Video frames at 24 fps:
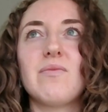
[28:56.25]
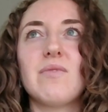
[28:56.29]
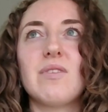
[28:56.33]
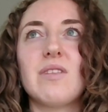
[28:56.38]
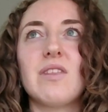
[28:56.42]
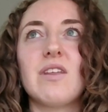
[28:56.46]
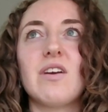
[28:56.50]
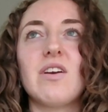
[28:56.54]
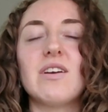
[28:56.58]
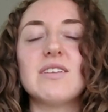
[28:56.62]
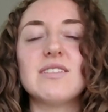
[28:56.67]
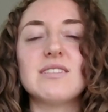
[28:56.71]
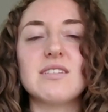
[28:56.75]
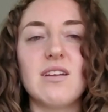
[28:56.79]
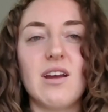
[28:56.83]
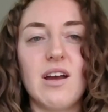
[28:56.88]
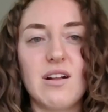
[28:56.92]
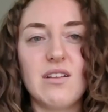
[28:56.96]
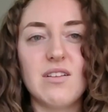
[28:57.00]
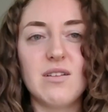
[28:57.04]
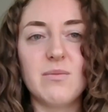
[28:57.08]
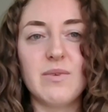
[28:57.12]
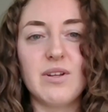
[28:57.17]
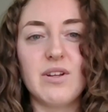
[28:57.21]
there is an
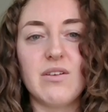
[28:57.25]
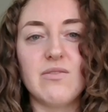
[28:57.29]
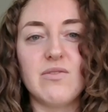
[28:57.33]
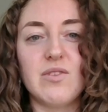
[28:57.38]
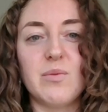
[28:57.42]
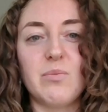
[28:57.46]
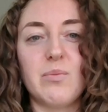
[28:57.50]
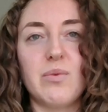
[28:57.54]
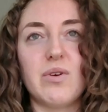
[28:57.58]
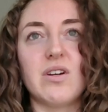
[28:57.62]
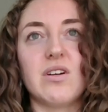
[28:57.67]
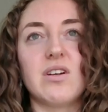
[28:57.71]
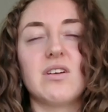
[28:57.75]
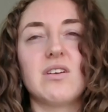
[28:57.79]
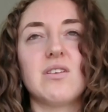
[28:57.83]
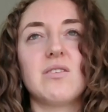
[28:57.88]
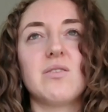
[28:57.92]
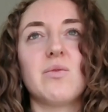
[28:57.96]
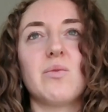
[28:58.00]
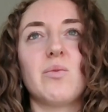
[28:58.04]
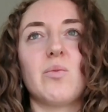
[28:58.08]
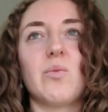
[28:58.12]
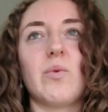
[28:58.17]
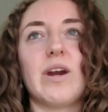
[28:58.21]
element of the book
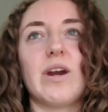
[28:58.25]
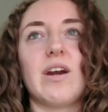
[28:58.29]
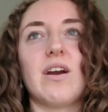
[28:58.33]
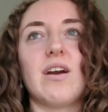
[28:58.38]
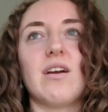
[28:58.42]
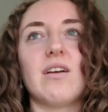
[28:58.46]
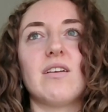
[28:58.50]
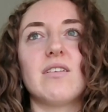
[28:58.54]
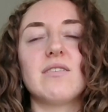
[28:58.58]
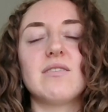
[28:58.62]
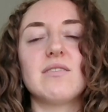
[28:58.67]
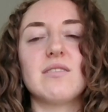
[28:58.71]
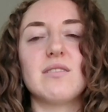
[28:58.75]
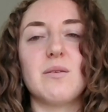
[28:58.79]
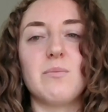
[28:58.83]
where